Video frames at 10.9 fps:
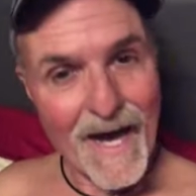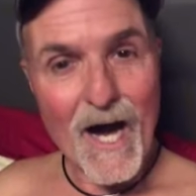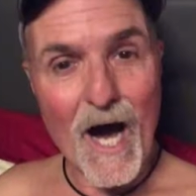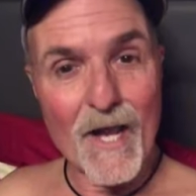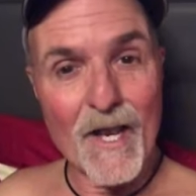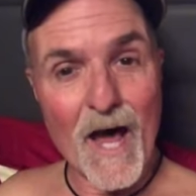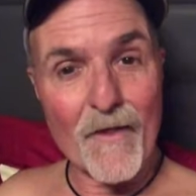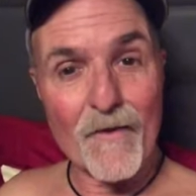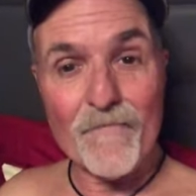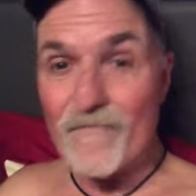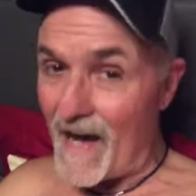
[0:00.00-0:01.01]

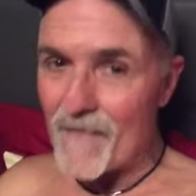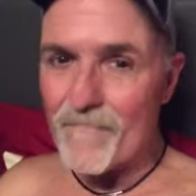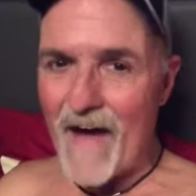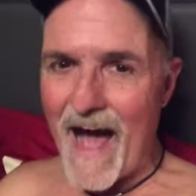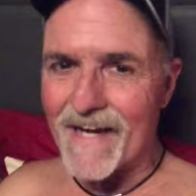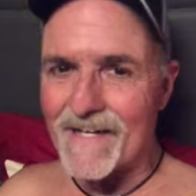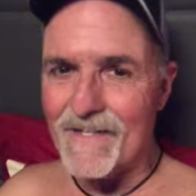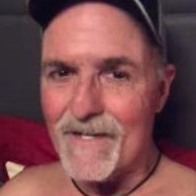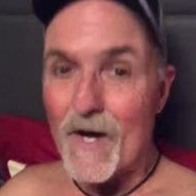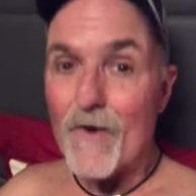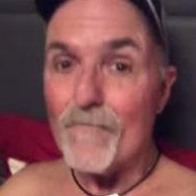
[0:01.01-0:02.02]
Another fun fact
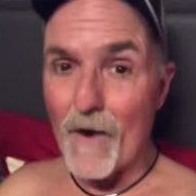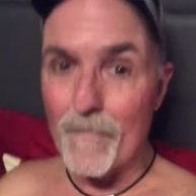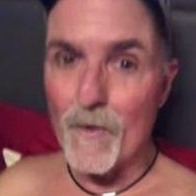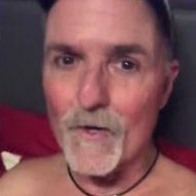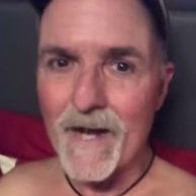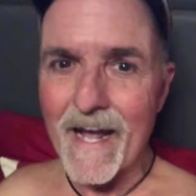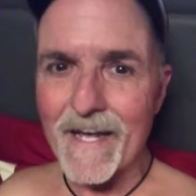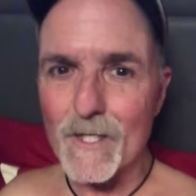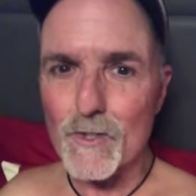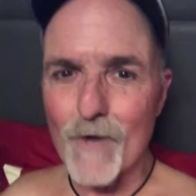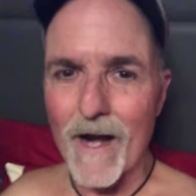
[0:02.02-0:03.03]
from your
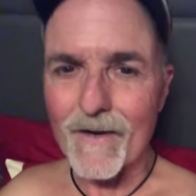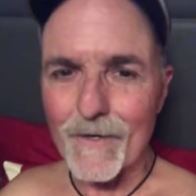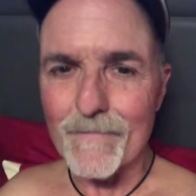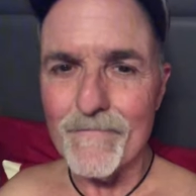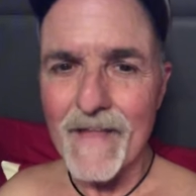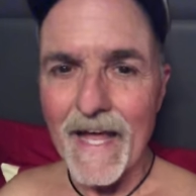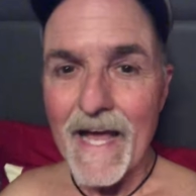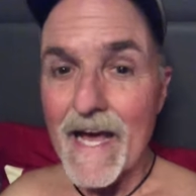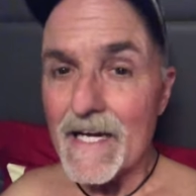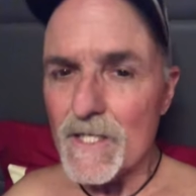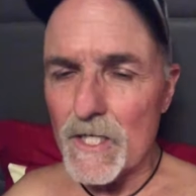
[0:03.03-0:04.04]
naked trucker.
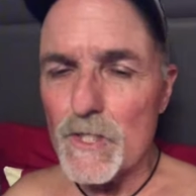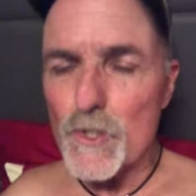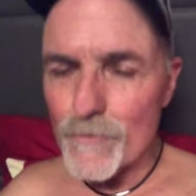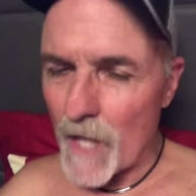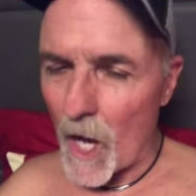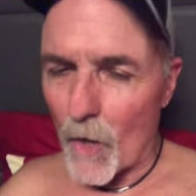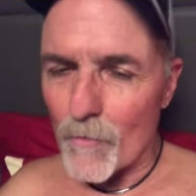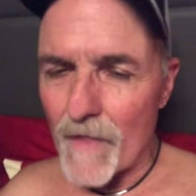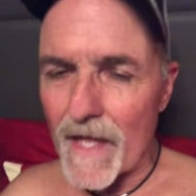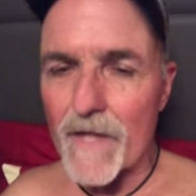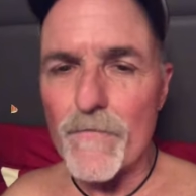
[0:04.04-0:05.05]
Did you know
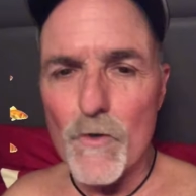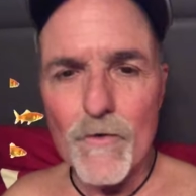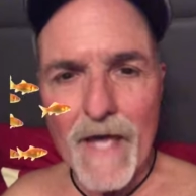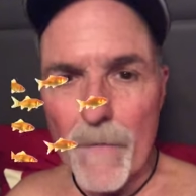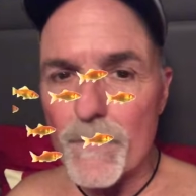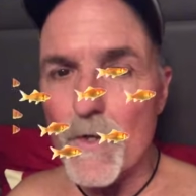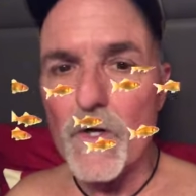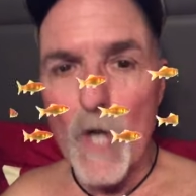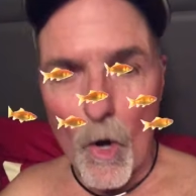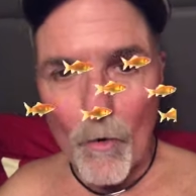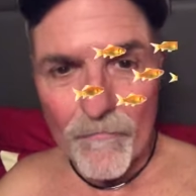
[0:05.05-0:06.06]
that if you kept your
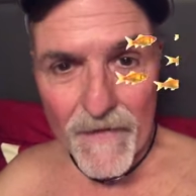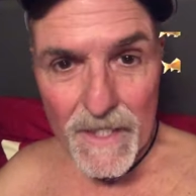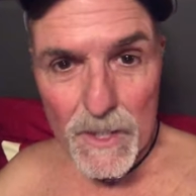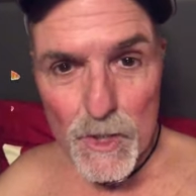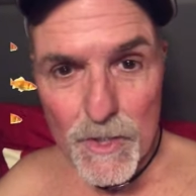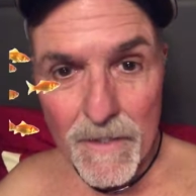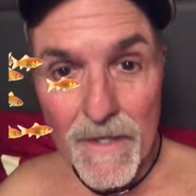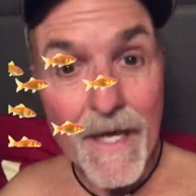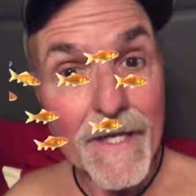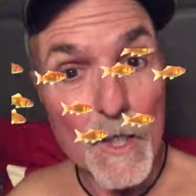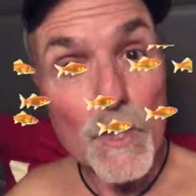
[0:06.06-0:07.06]
goldfish
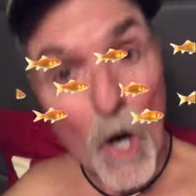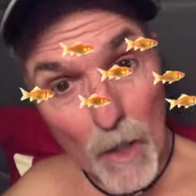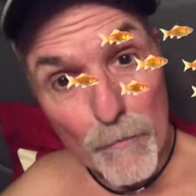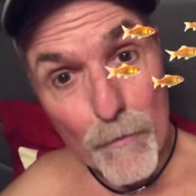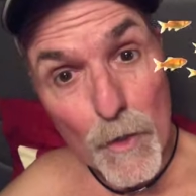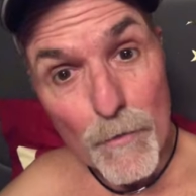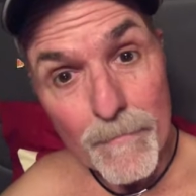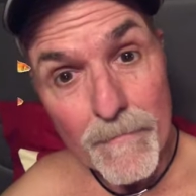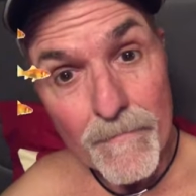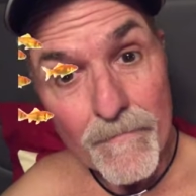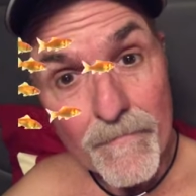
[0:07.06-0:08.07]
in a dark room,
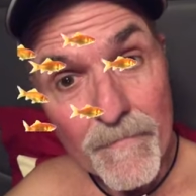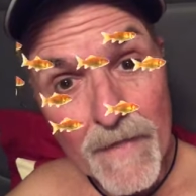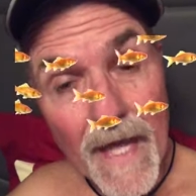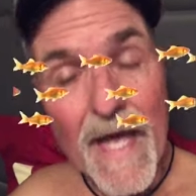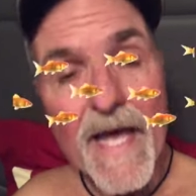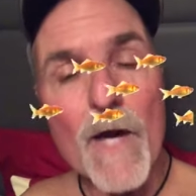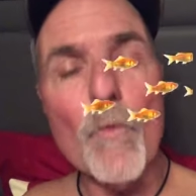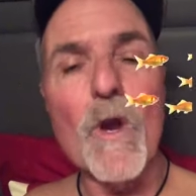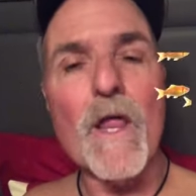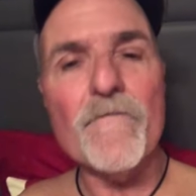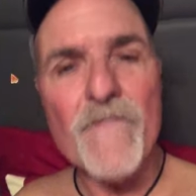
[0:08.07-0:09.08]
it
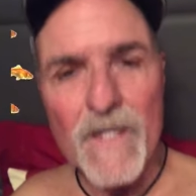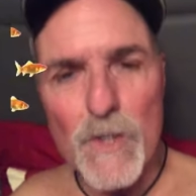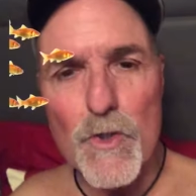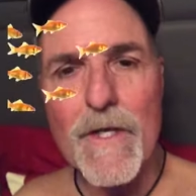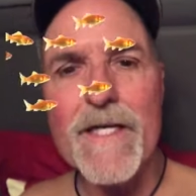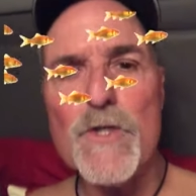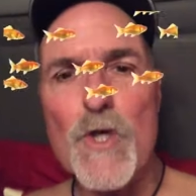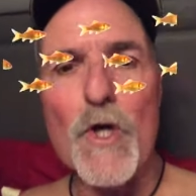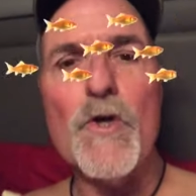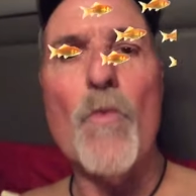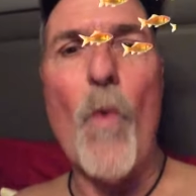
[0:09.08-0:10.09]
will eventually
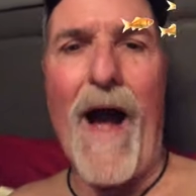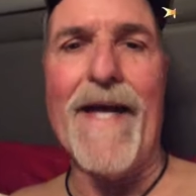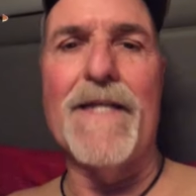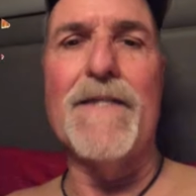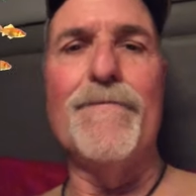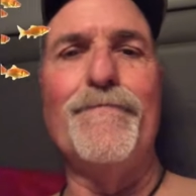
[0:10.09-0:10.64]
turn white?